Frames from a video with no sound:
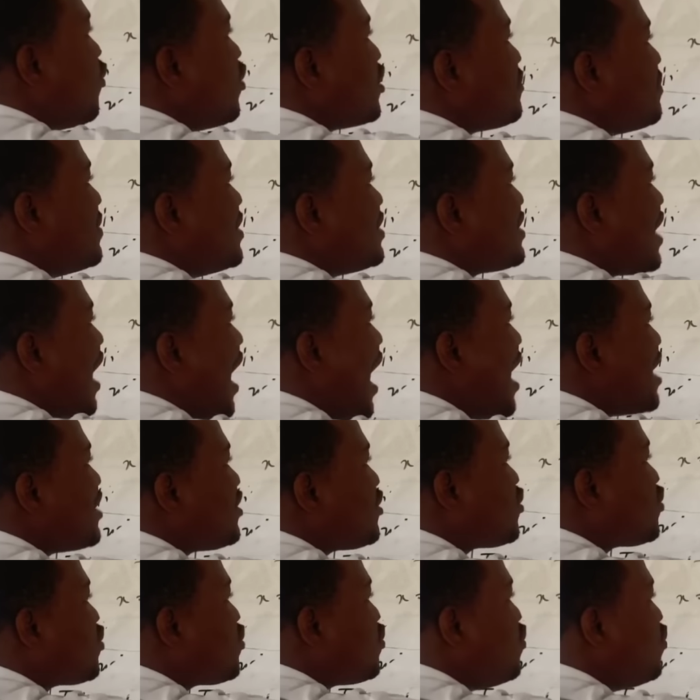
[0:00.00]
which means
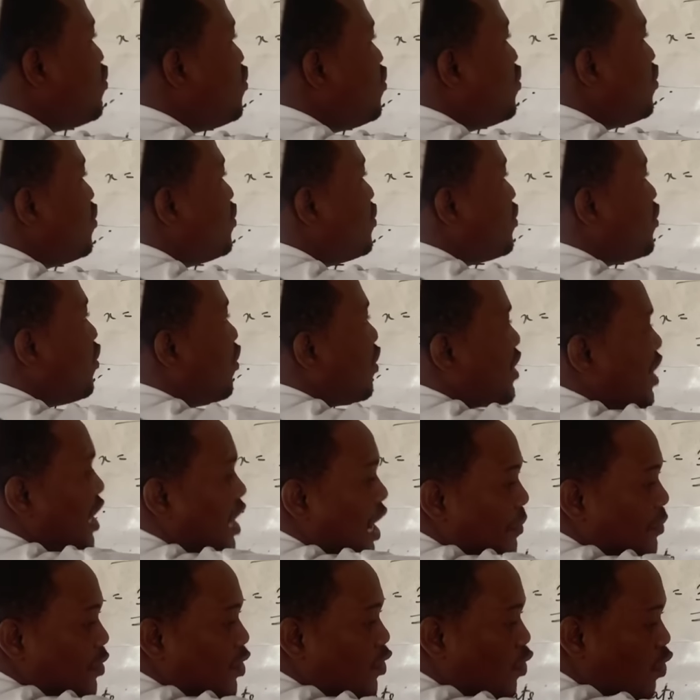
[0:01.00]
S2, okay,
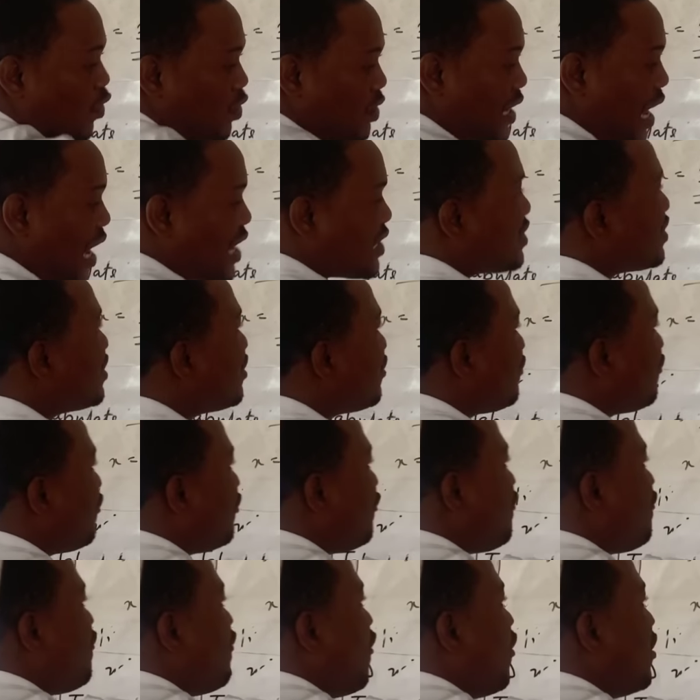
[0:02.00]
let me go, that's
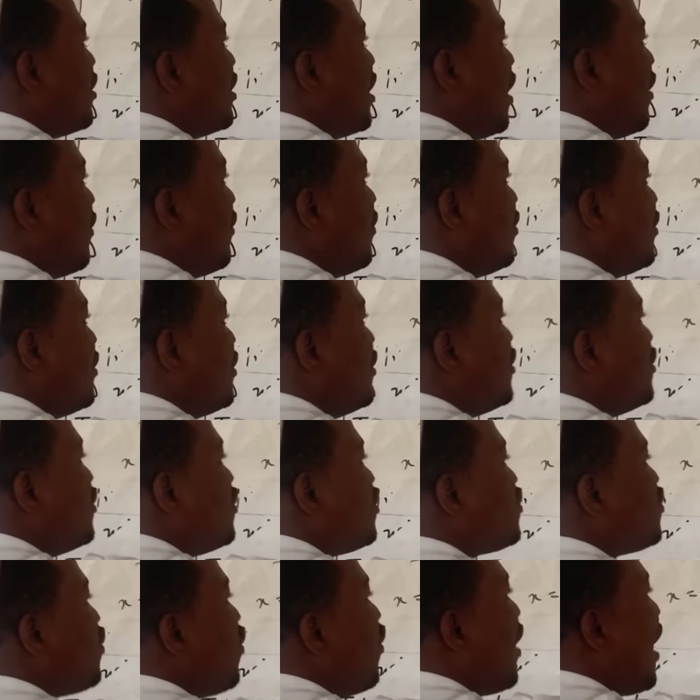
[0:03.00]
4 now.
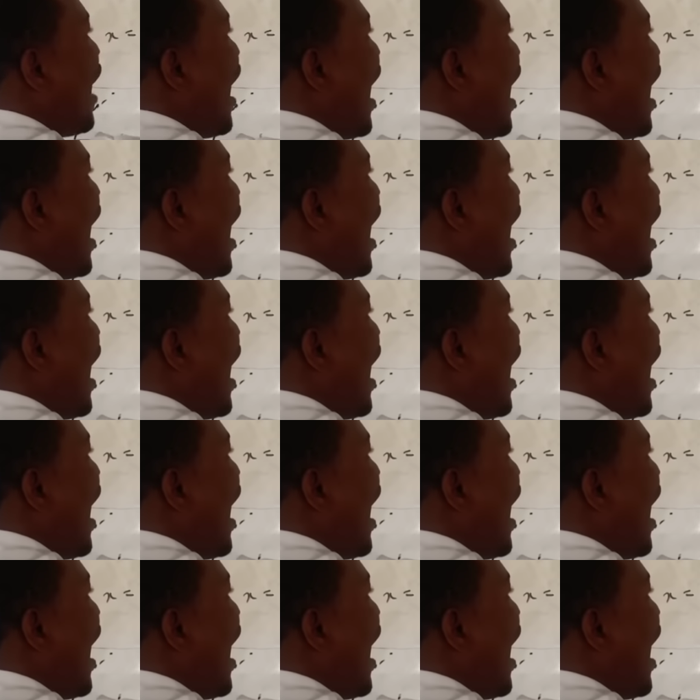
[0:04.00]
So